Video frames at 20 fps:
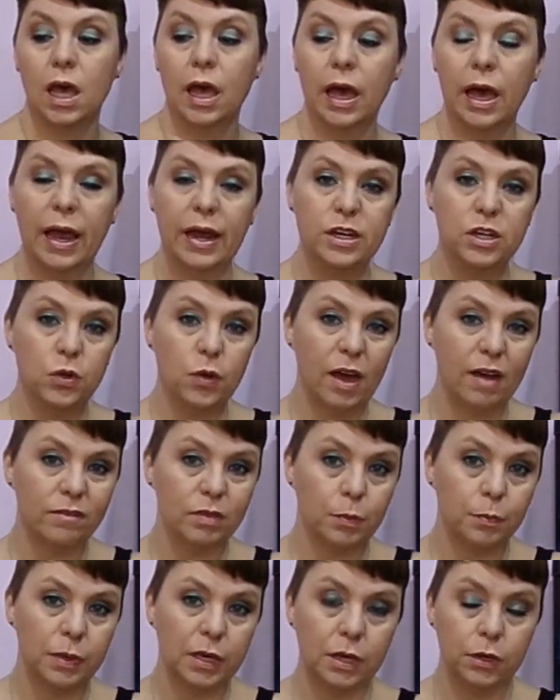I do have
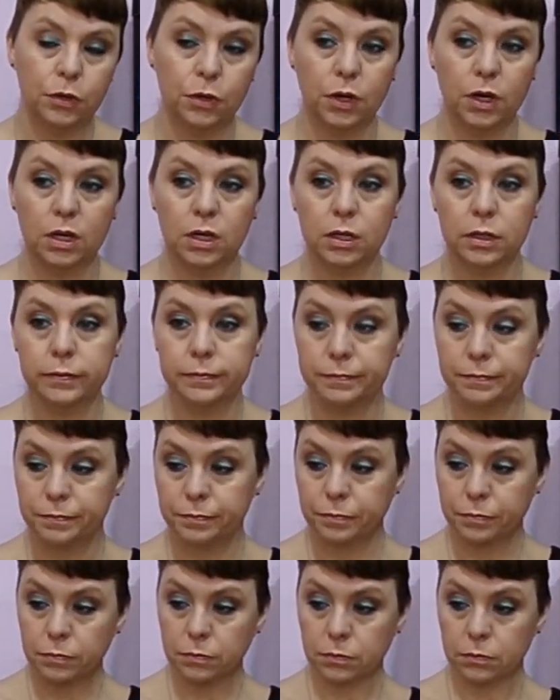the P hook.
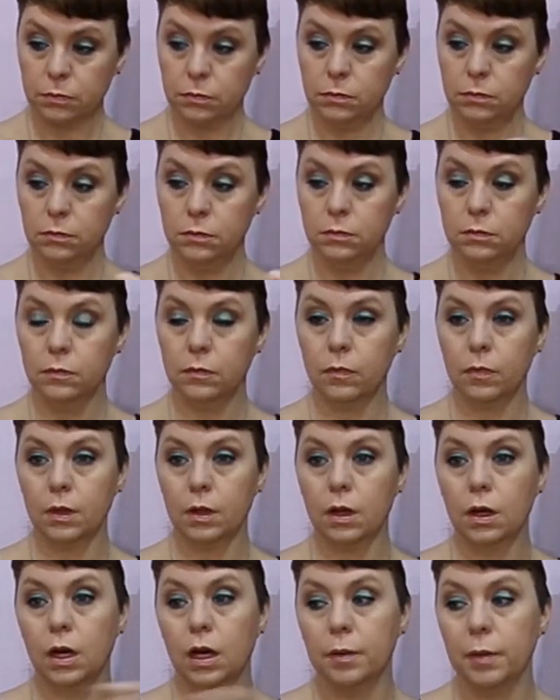
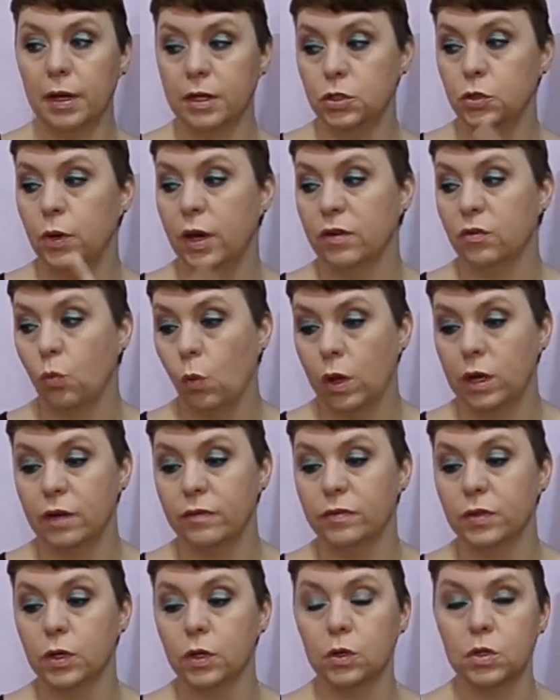I do have one of
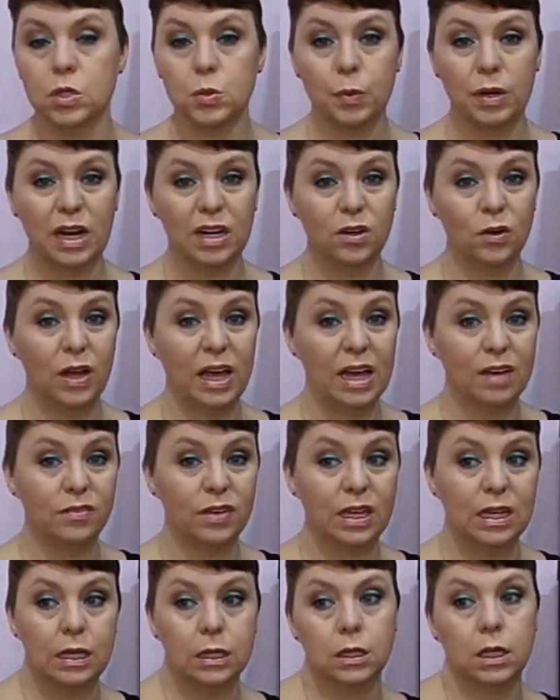those, but I don't have
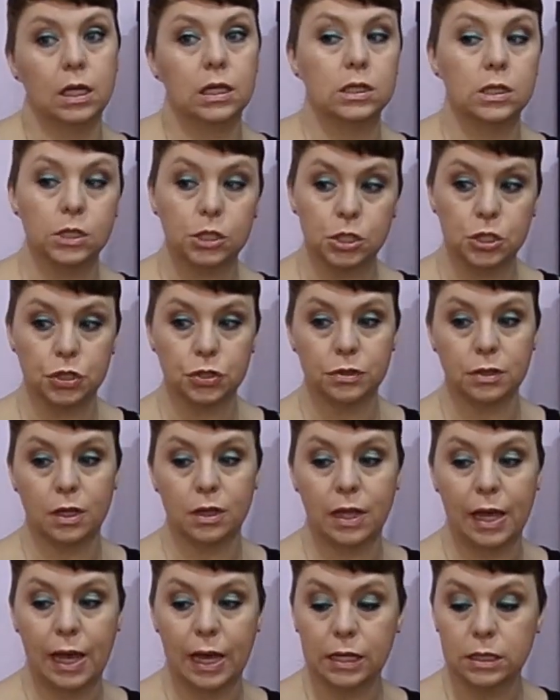anything larger than
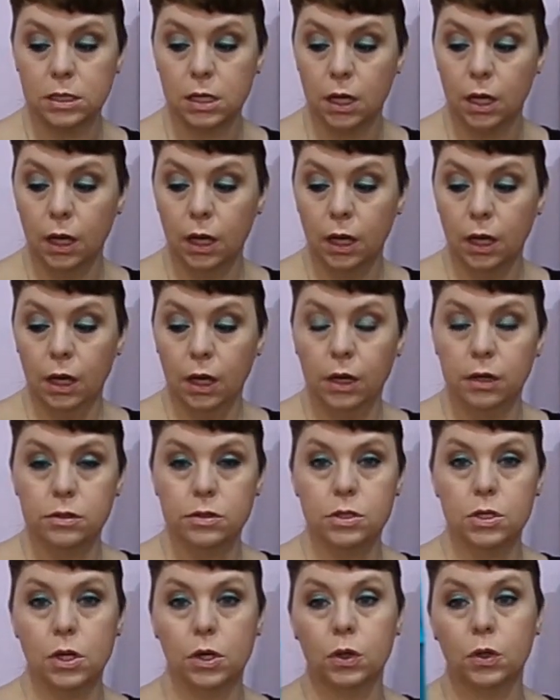that.
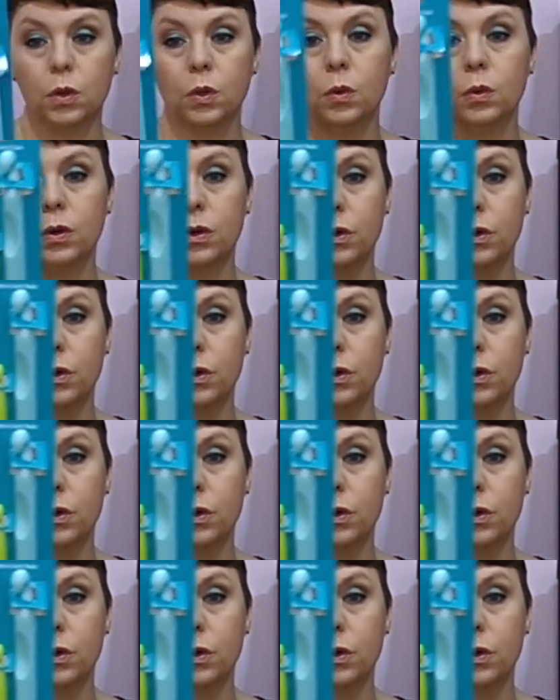So